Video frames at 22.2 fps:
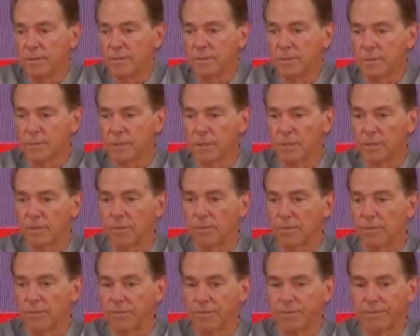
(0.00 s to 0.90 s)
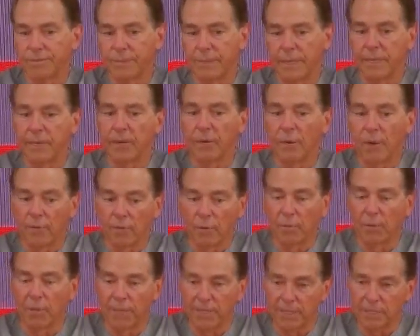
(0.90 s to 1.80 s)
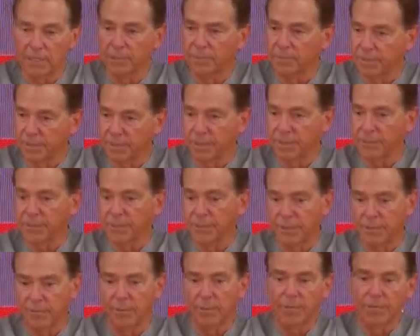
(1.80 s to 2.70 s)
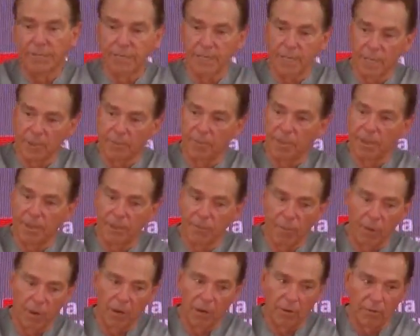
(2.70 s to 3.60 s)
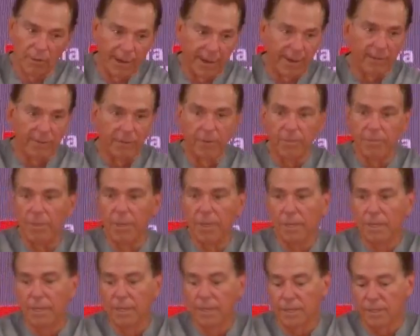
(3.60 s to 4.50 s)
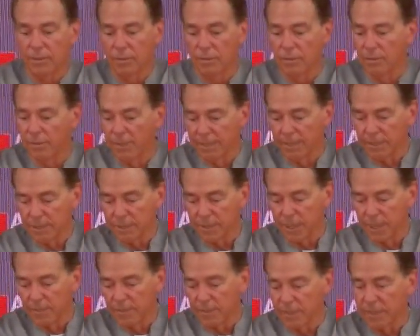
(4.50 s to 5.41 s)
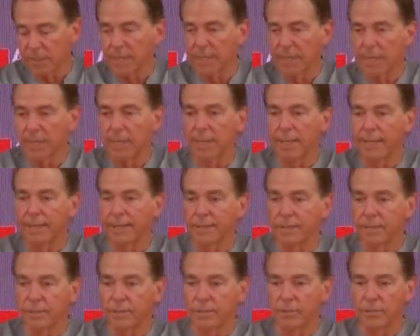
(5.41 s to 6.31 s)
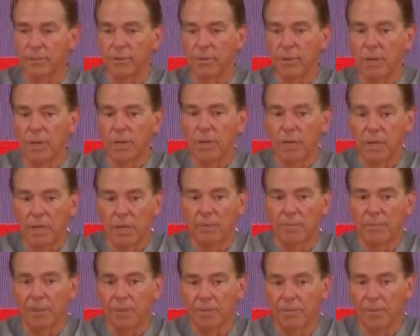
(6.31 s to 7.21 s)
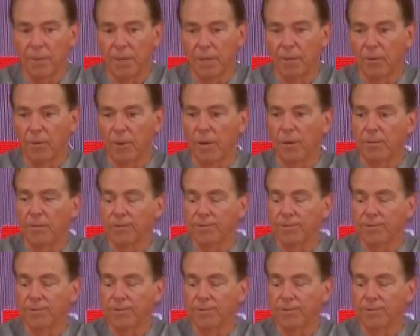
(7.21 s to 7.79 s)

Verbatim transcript: So, and whoever plays the position, everybody's got to play well around them and do the best job that they can to help them play well.